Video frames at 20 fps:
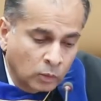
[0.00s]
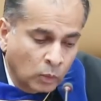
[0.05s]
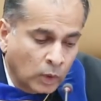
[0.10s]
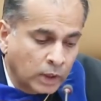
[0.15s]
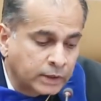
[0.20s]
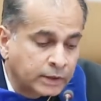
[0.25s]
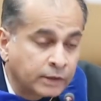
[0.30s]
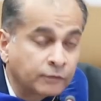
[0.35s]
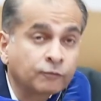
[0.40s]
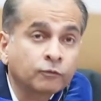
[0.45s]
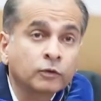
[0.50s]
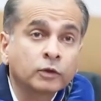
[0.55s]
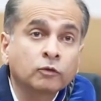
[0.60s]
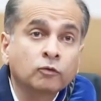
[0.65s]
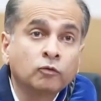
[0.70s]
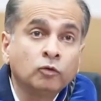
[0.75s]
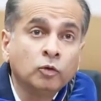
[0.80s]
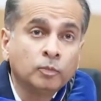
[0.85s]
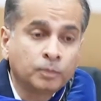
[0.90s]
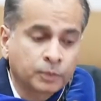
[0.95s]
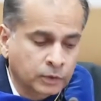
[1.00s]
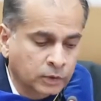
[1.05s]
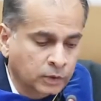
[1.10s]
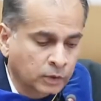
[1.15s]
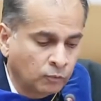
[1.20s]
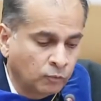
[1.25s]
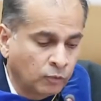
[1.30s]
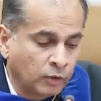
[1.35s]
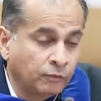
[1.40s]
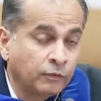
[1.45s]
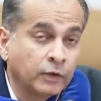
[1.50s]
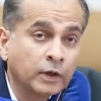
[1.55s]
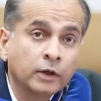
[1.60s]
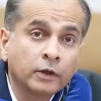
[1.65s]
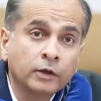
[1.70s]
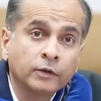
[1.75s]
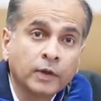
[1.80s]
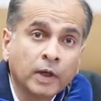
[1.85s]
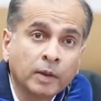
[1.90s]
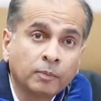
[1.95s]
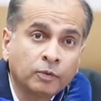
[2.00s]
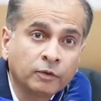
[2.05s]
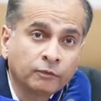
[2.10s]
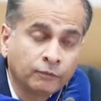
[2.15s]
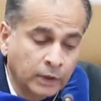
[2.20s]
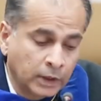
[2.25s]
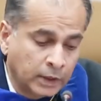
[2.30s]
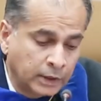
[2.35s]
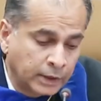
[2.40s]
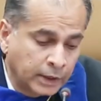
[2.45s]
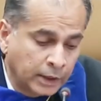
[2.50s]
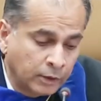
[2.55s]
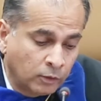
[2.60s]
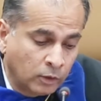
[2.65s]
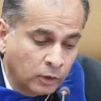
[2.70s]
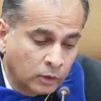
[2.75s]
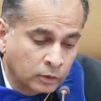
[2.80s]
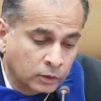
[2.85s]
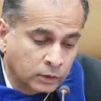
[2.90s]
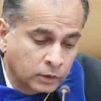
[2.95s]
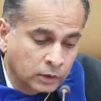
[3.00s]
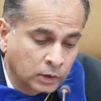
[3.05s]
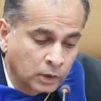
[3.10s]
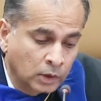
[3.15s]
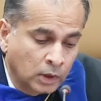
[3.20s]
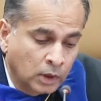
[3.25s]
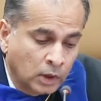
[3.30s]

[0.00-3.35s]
where different groups revere their preferred heroes,